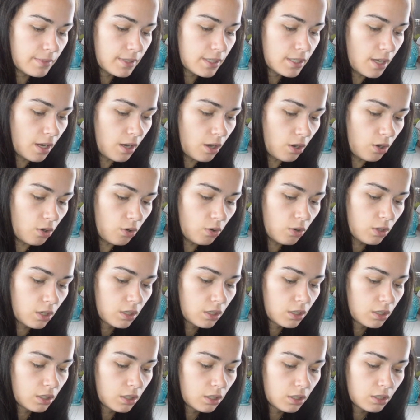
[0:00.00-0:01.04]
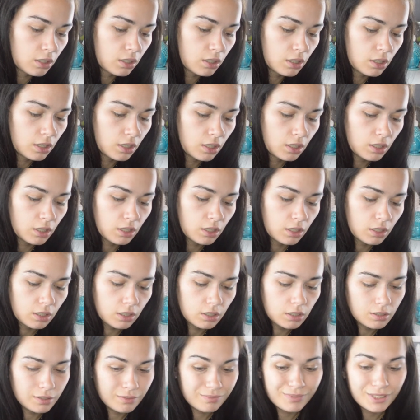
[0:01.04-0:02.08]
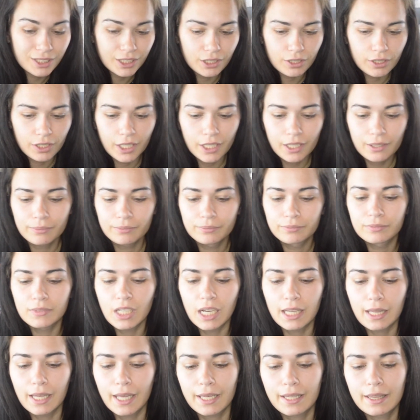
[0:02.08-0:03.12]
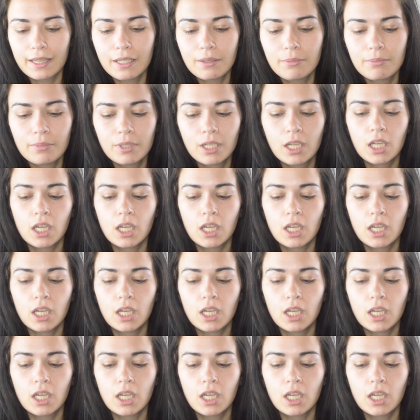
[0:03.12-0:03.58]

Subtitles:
so clearly I like them.